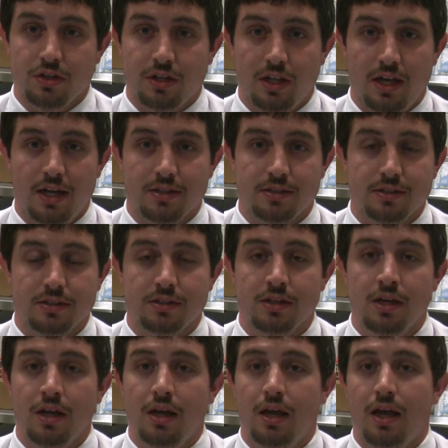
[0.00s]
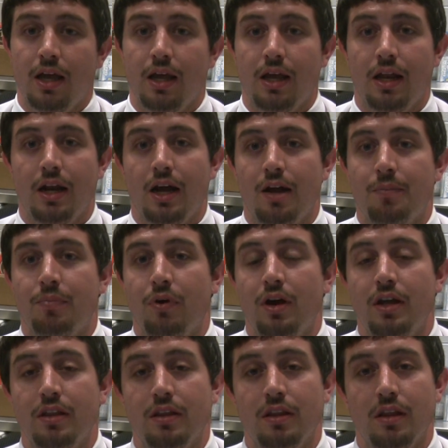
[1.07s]
classes. And I
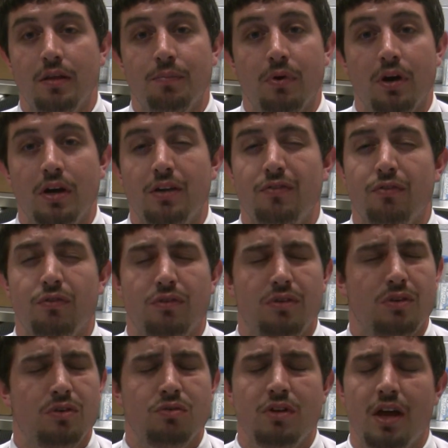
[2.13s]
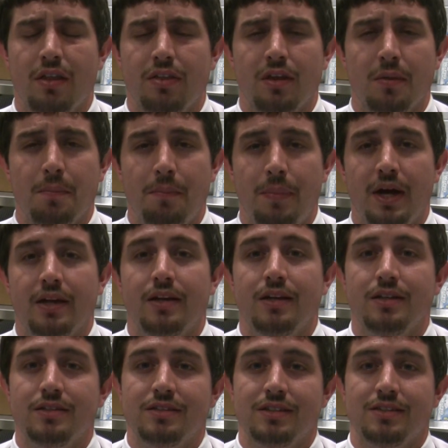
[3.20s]
pray for you nothing
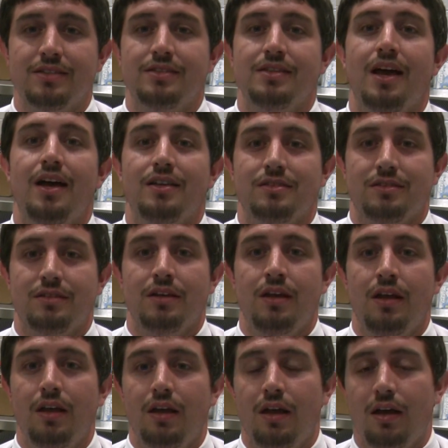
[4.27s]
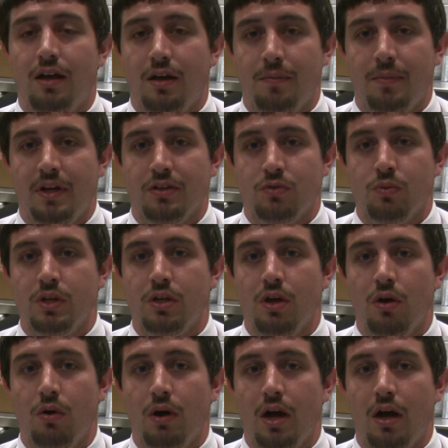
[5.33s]
but success as we
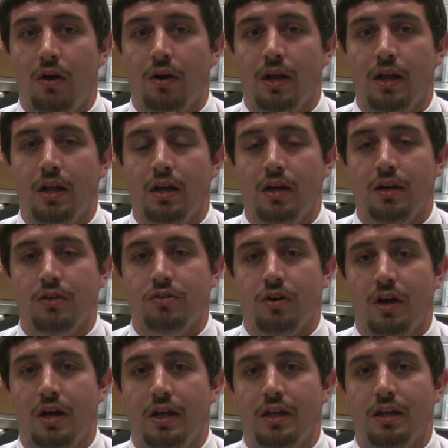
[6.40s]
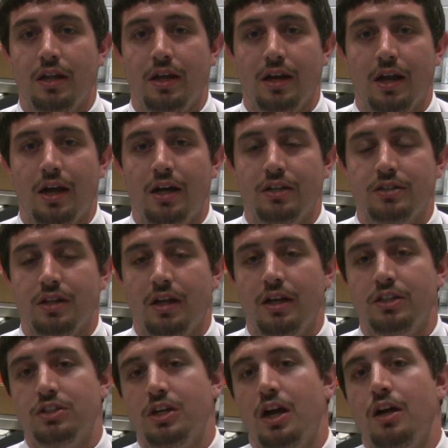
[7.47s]
go out and try and let God's
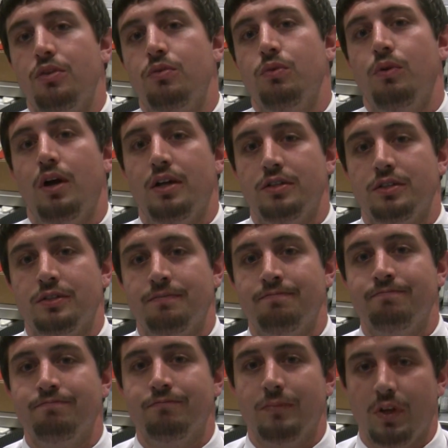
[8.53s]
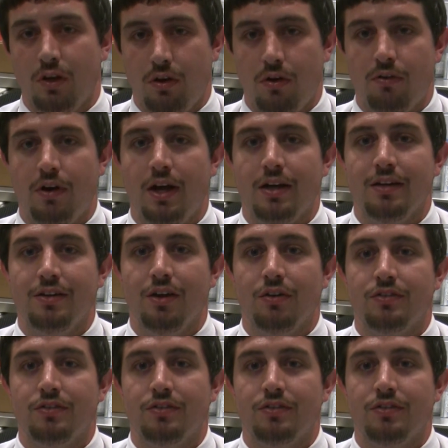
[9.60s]
light shine through us. All right, y'all